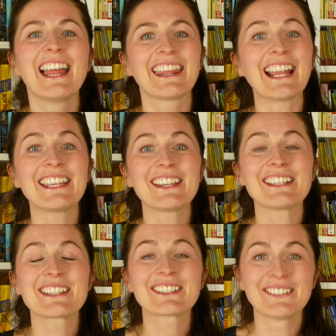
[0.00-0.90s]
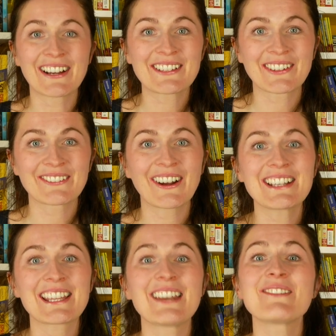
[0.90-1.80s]
Thank you so much for
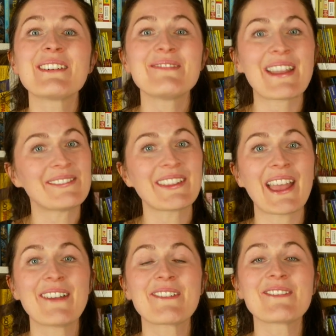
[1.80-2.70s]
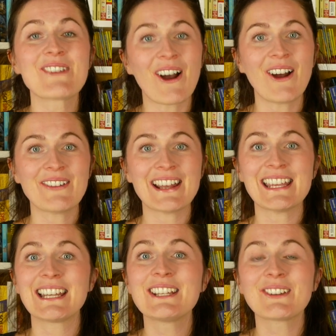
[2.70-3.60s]
watching. Remember that if you've not
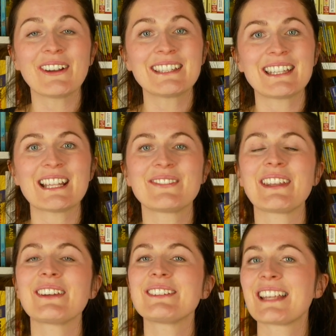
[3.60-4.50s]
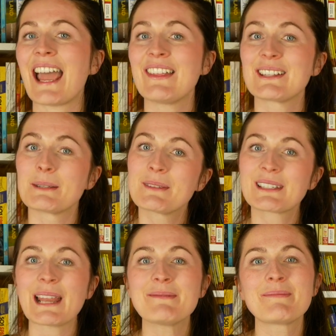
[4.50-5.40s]
already and enjoyed today's video, to hit the
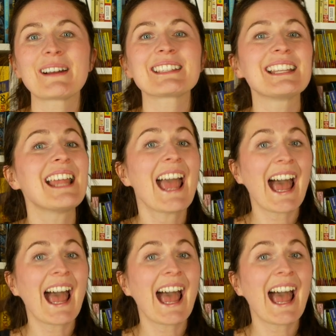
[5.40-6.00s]
subscribe button.